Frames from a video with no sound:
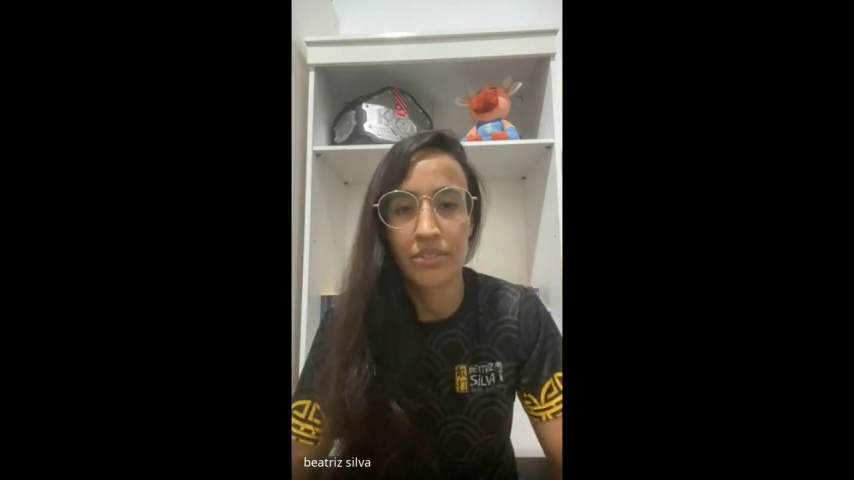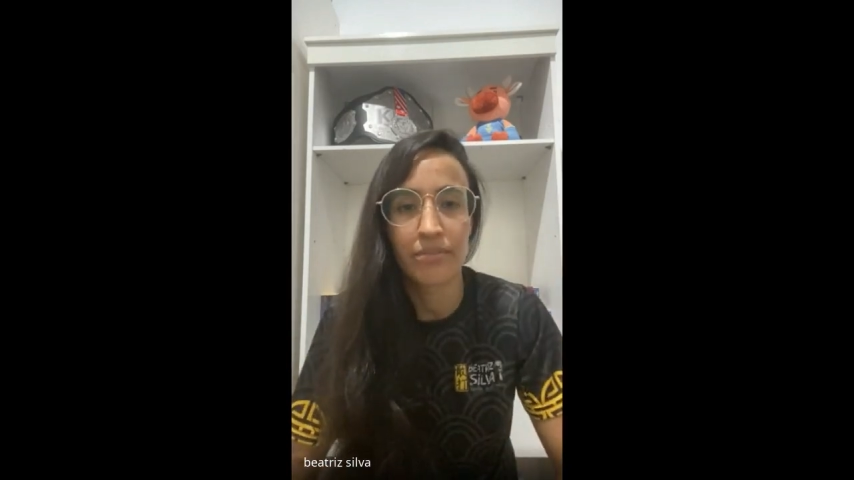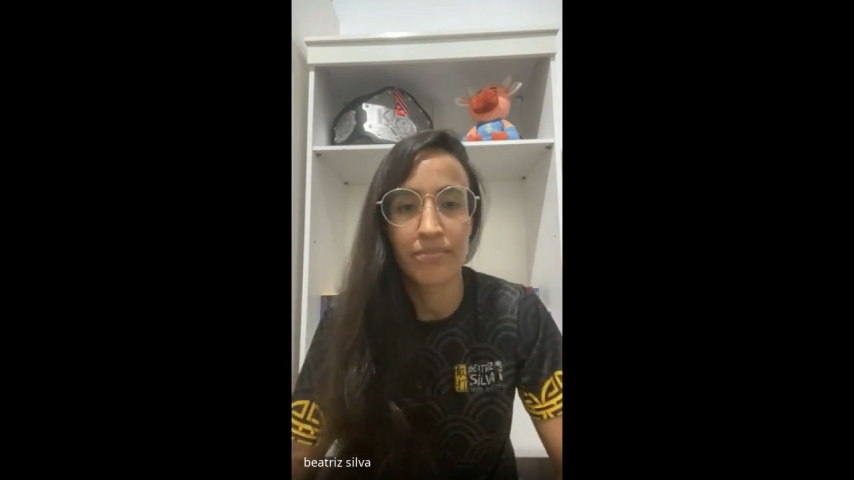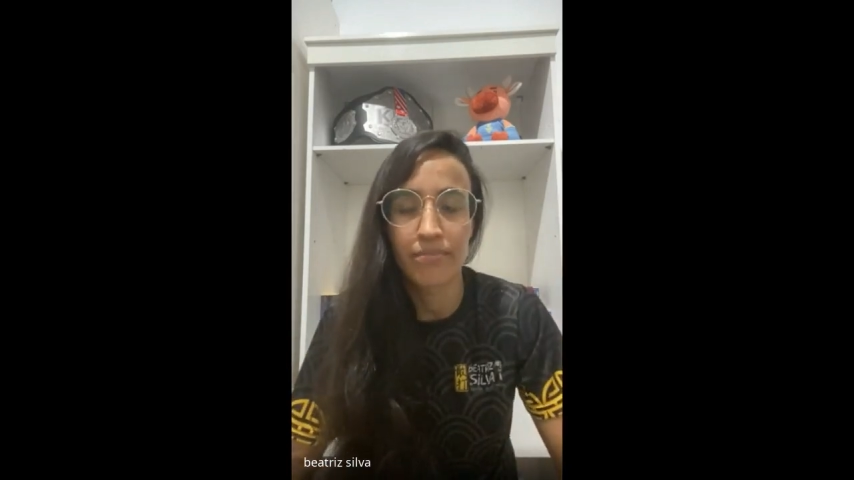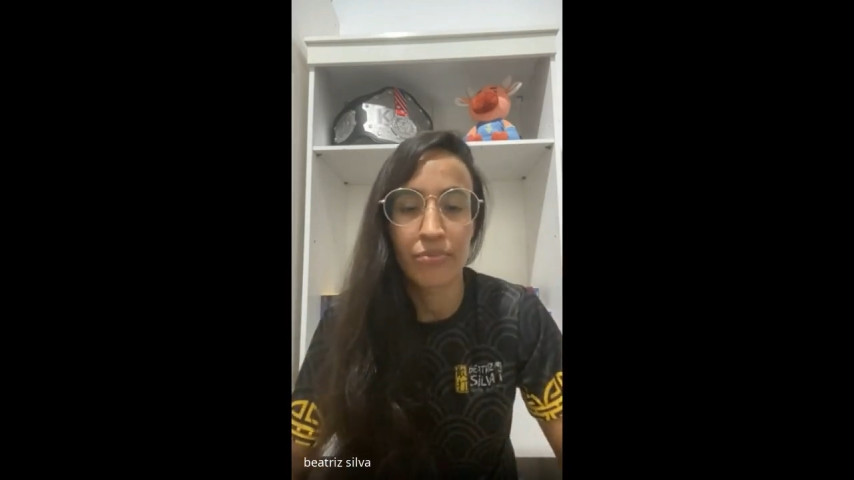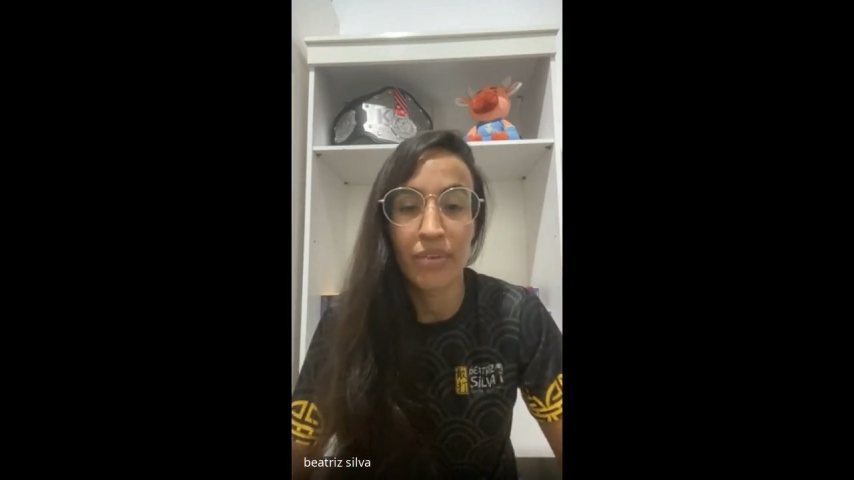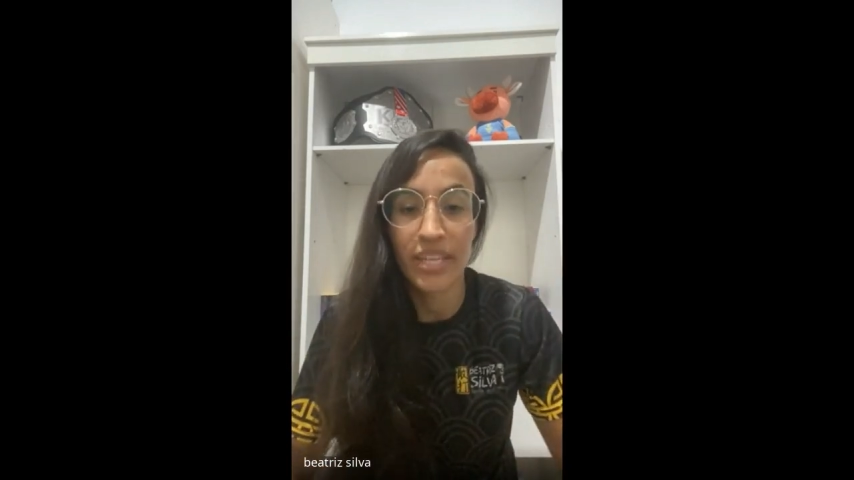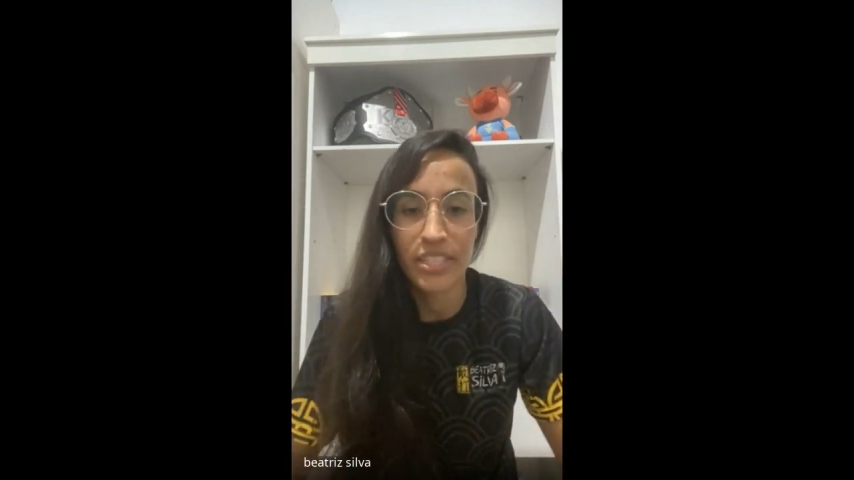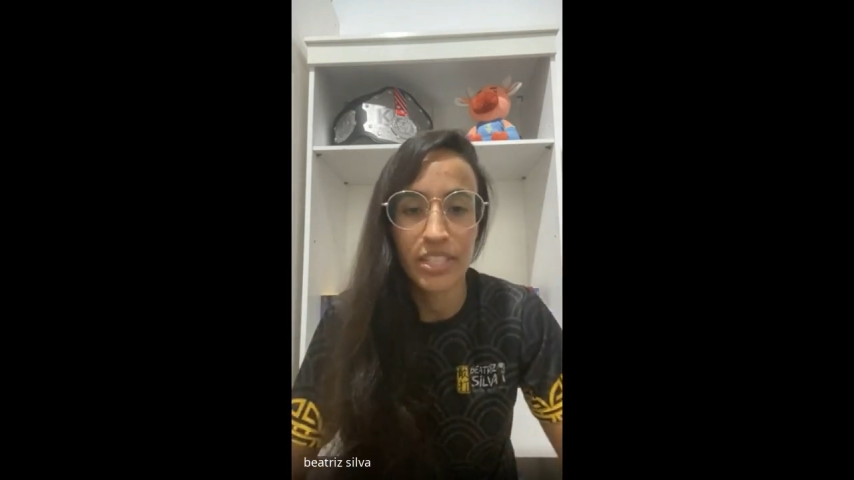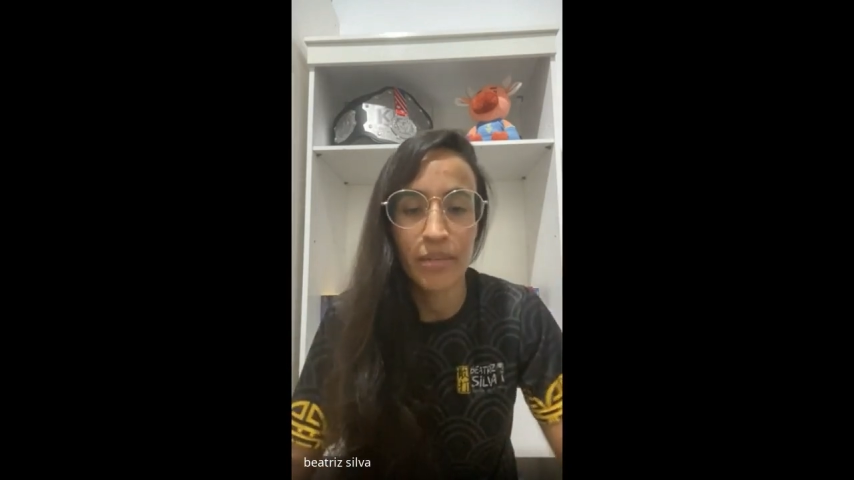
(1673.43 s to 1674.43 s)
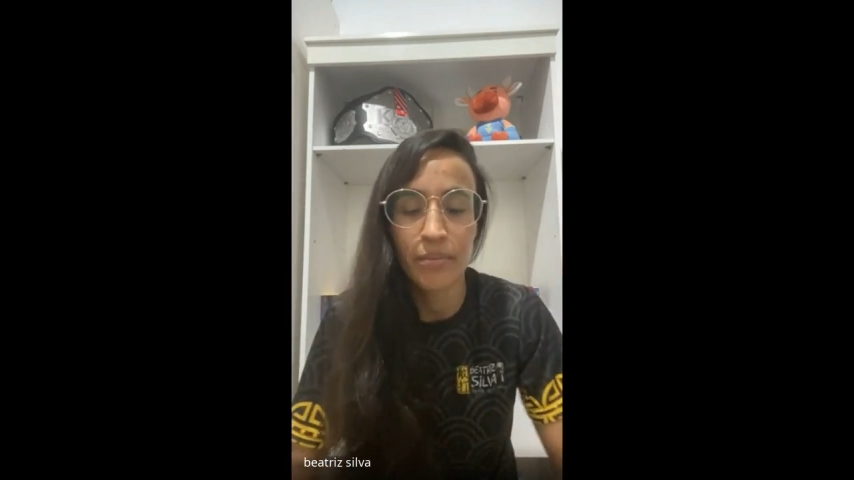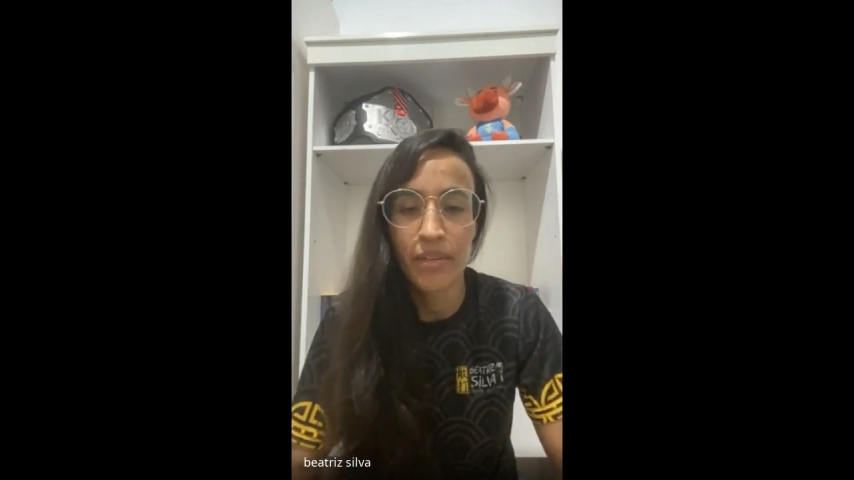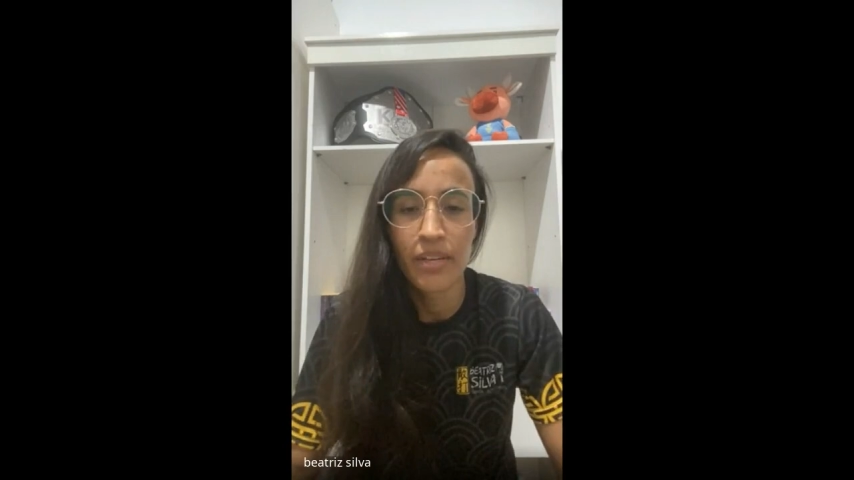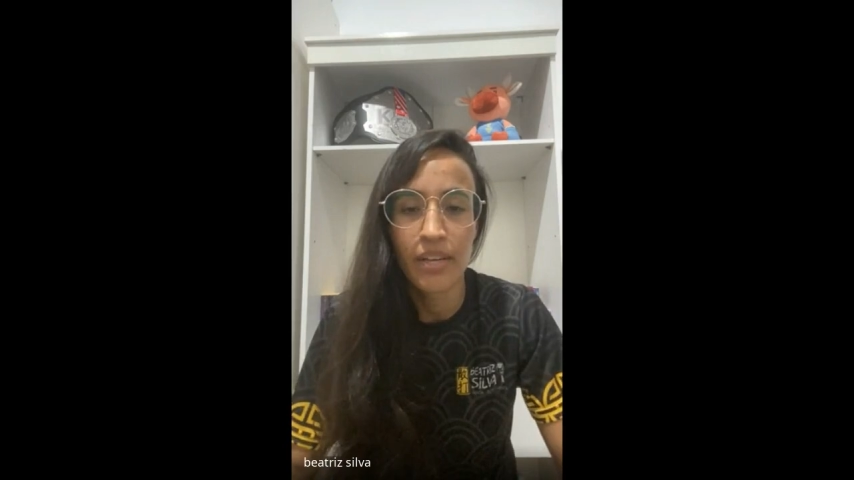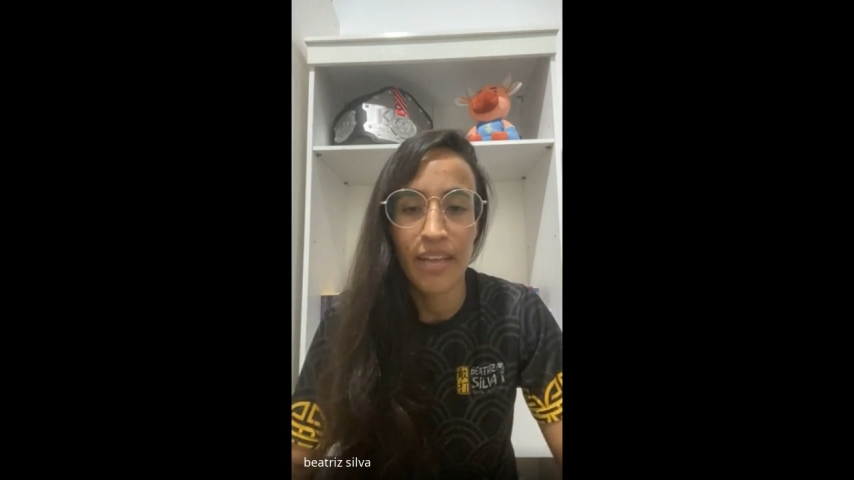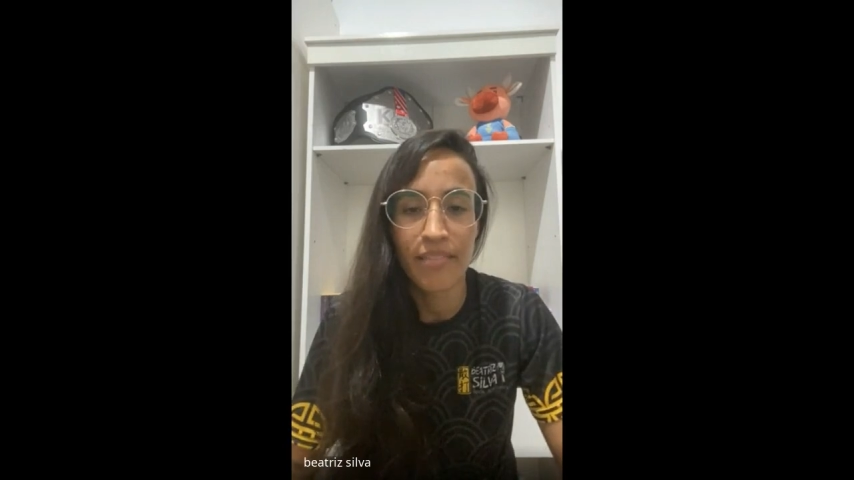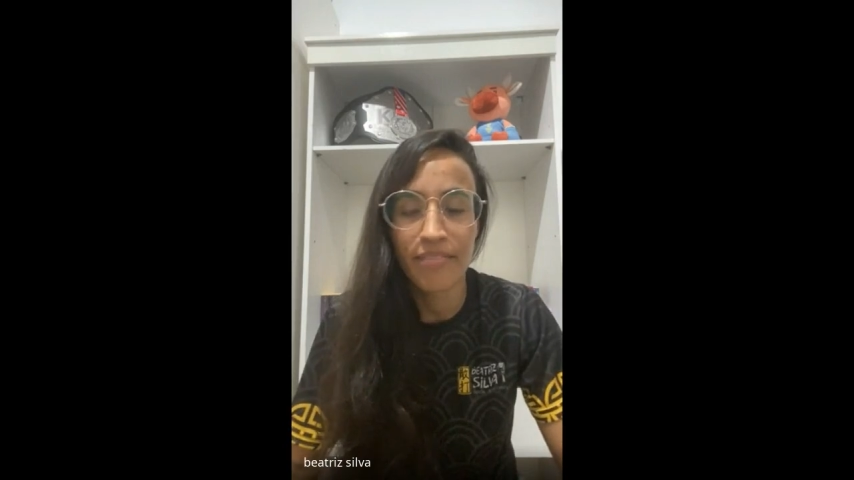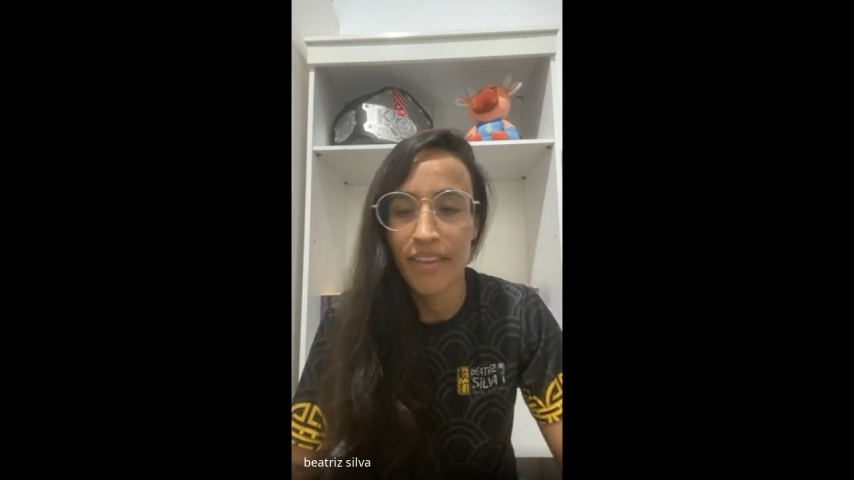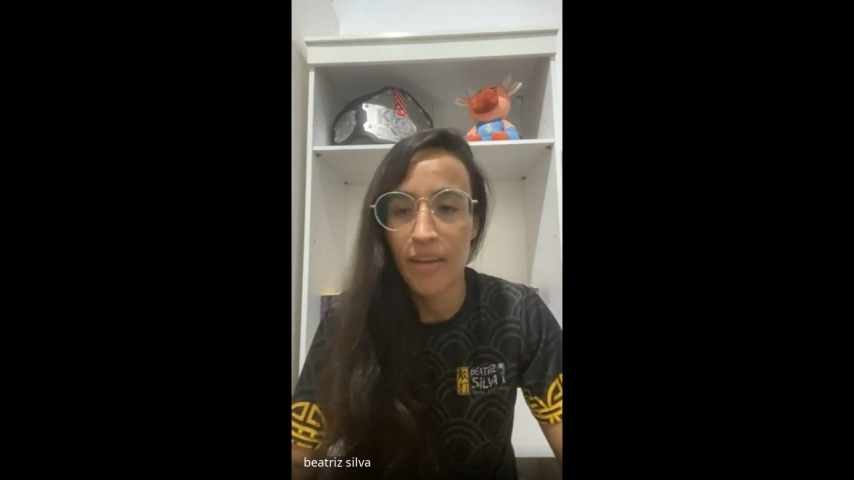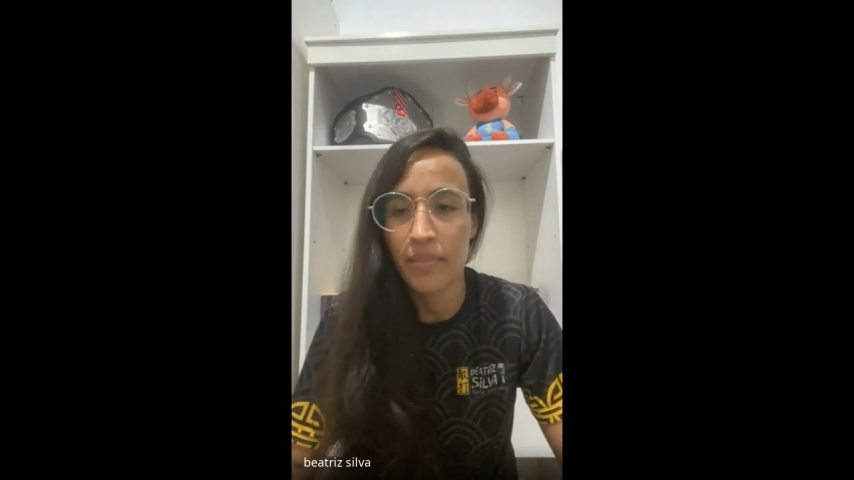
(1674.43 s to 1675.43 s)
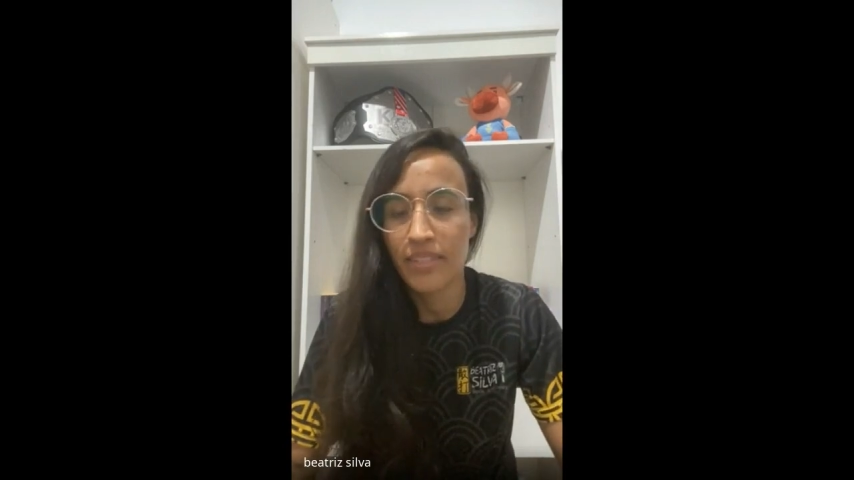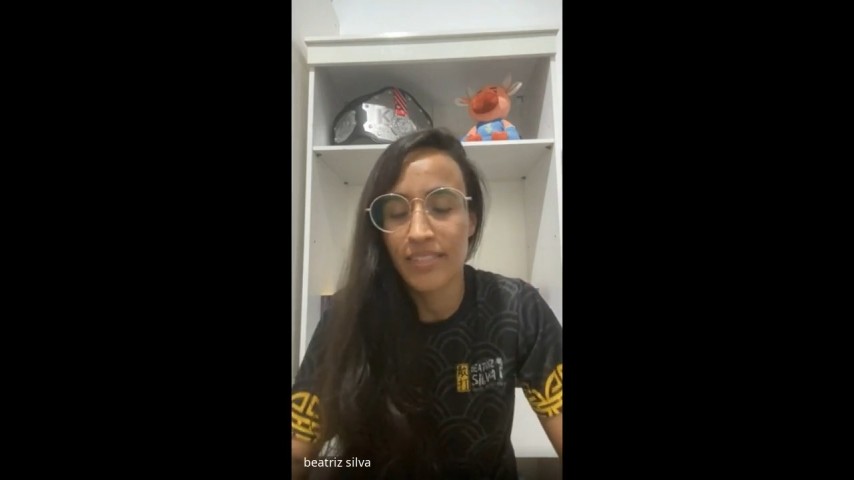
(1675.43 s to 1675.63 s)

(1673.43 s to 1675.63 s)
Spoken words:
to friendship and family.